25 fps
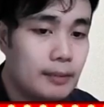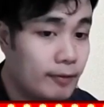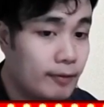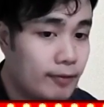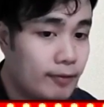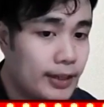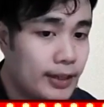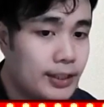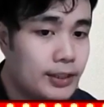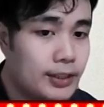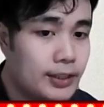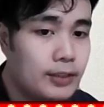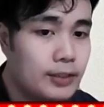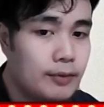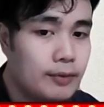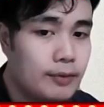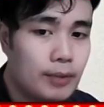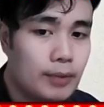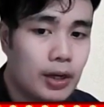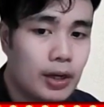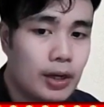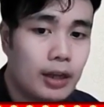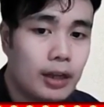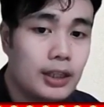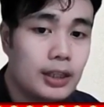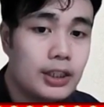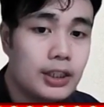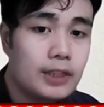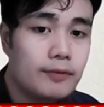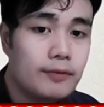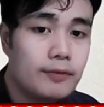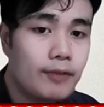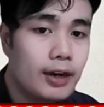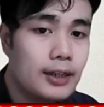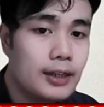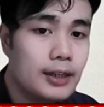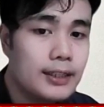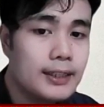the professors from the College
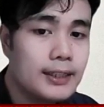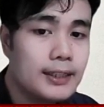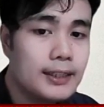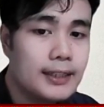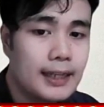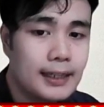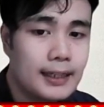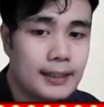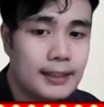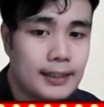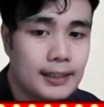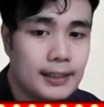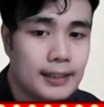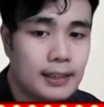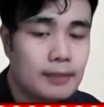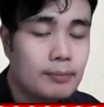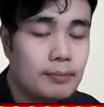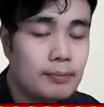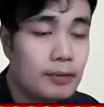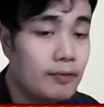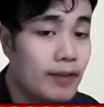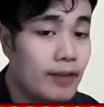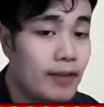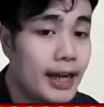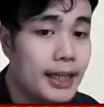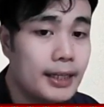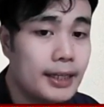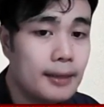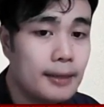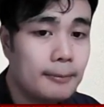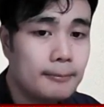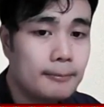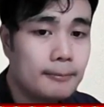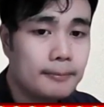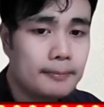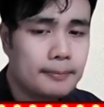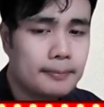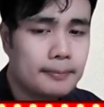of Arts and Sciences, provide.